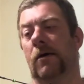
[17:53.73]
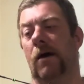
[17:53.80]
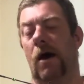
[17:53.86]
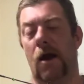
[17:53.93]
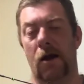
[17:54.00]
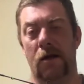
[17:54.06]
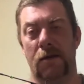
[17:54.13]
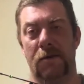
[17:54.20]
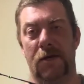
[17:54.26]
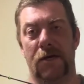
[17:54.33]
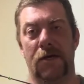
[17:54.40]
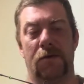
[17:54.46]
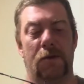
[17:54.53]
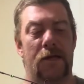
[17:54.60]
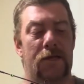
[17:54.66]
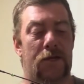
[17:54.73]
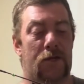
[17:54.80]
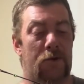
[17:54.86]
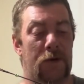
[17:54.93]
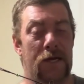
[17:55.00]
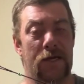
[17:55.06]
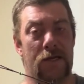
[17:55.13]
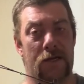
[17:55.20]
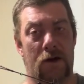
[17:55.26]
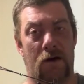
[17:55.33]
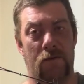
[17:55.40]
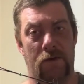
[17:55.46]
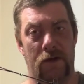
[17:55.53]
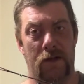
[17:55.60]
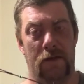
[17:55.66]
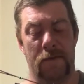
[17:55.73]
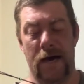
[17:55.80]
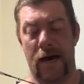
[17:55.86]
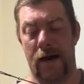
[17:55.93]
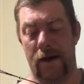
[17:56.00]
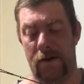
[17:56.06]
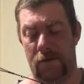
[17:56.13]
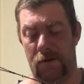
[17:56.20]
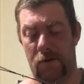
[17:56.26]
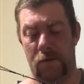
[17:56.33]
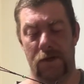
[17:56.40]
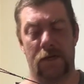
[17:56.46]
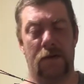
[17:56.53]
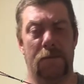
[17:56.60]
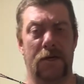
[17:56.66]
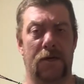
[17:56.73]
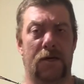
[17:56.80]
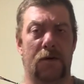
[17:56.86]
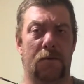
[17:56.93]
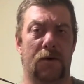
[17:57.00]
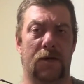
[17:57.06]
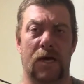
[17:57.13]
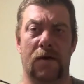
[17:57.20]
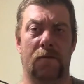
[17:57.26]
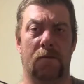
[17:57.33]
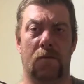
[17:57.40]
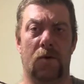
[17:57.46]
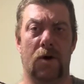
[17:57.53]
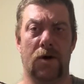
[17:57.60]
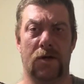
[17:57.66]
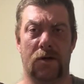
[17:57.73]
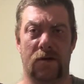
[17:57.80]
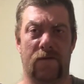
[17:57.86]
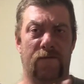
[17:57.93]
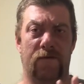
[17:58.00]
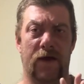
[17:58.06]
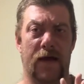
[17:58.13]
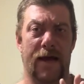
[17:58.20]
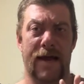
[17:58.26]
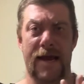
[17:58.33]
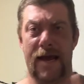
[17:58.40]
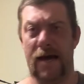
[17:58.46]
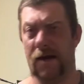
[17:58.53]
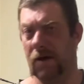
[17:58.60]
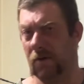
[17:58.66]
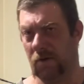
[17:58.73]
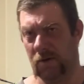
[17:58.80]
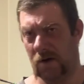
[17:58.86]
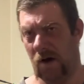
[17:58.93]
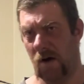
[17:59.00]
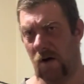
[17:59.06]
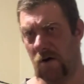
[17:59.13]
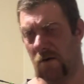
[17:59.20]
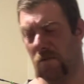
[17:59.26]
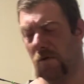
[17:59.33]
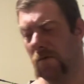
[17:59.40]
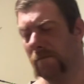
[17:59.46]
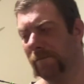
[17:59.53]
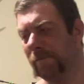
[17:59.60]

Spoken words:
Only because once the strings got really bad, the whisker biscuit was even worse. It was flared out. It looked horrible.